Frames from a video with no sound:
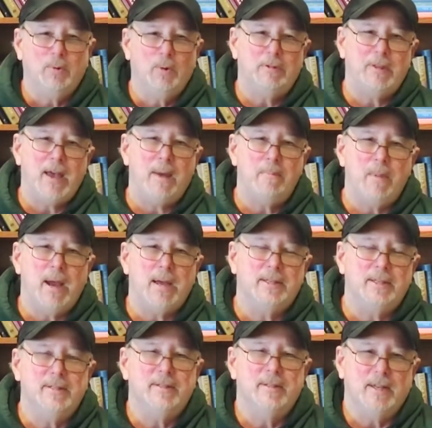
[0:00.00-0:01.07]
What that
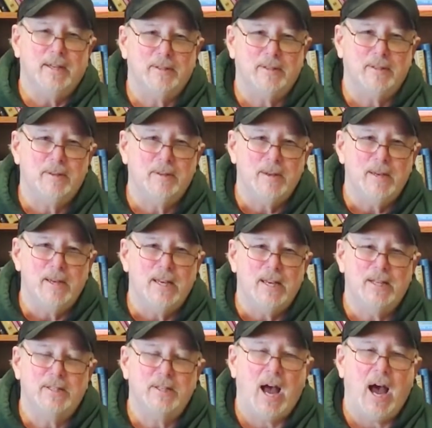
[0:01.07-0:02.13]
meant is this
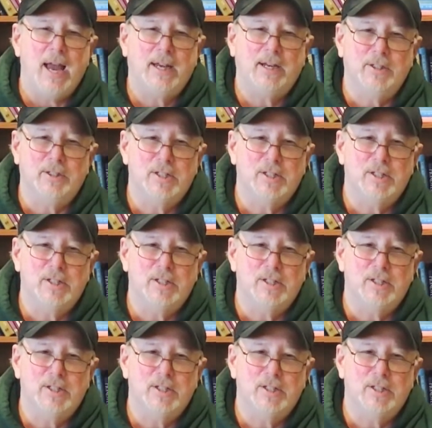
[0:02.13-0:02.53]
is I